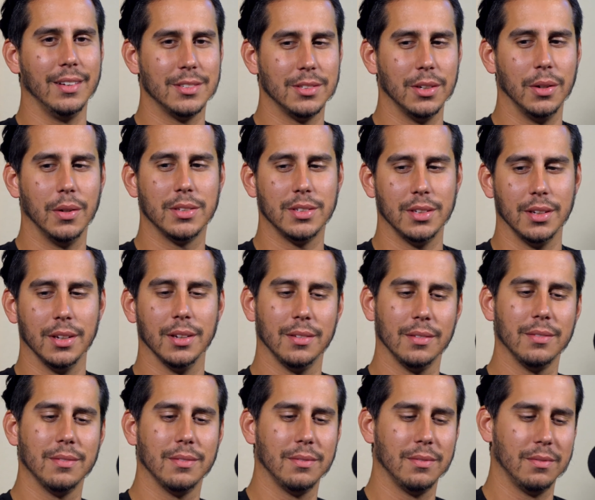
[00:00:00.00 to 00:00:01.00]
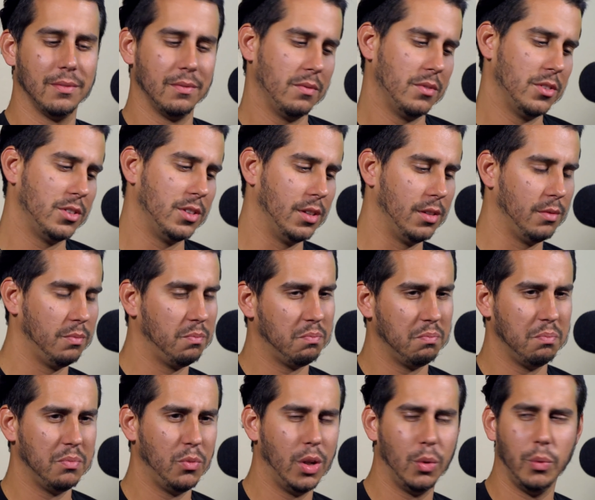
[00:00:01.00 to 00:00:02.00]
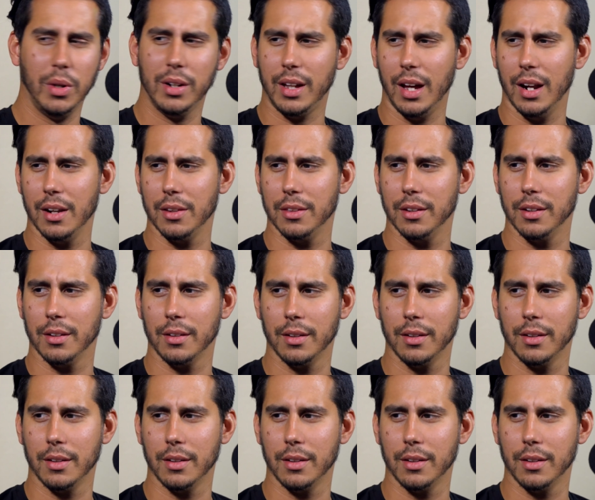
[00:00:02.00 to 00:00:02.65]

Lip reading: So it's a win-win kind of thing.